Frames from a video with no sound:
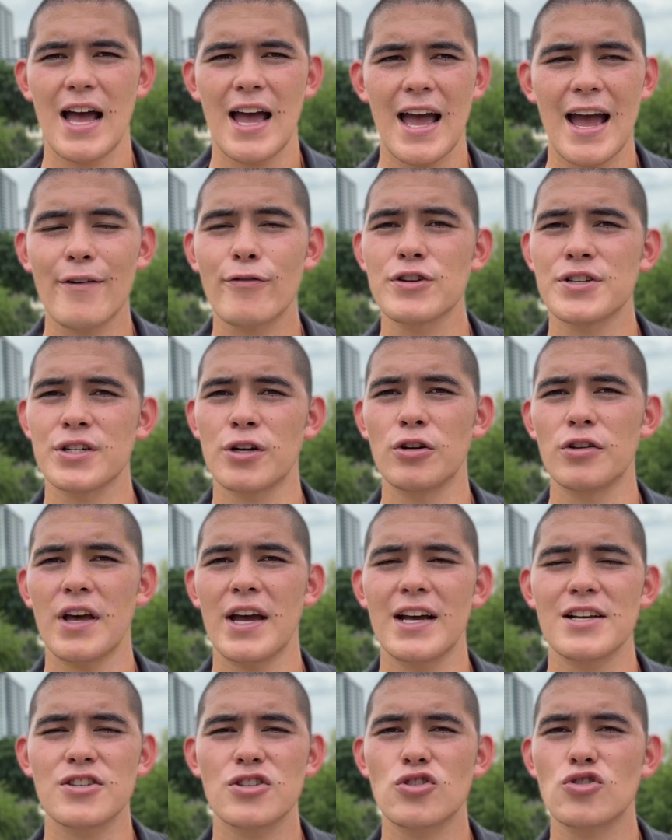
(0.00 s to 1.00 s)
every single
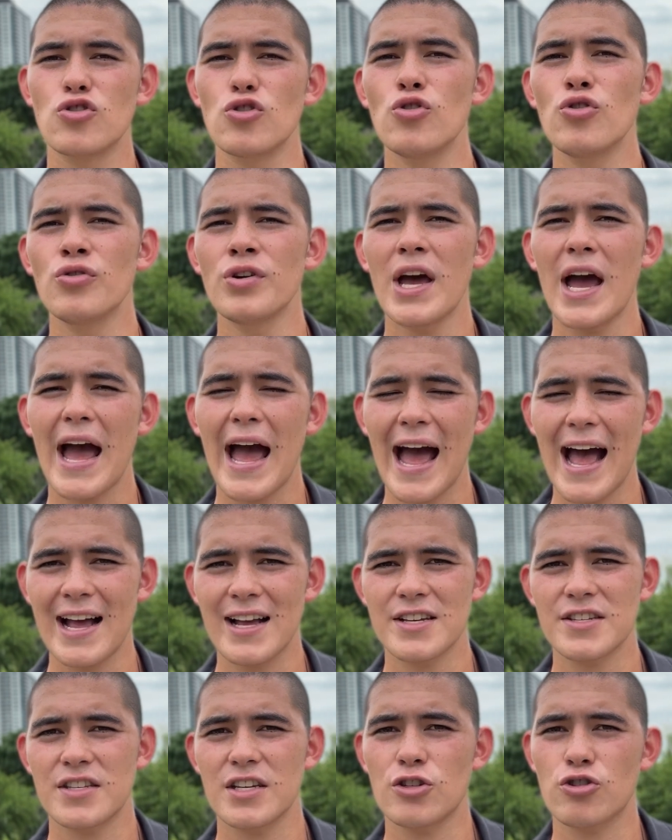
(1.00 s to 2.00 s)
day as soon
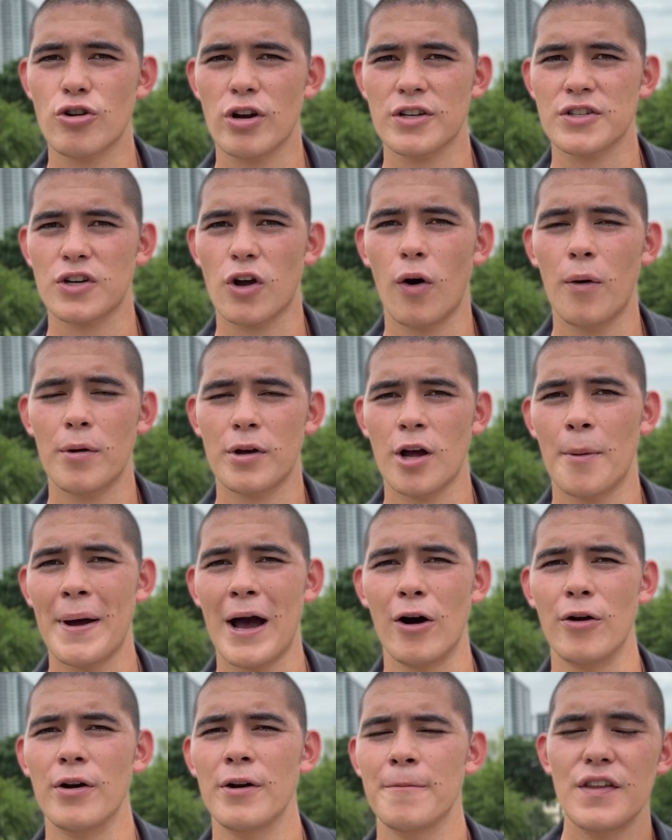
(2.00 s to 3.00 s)
as the tricks come out.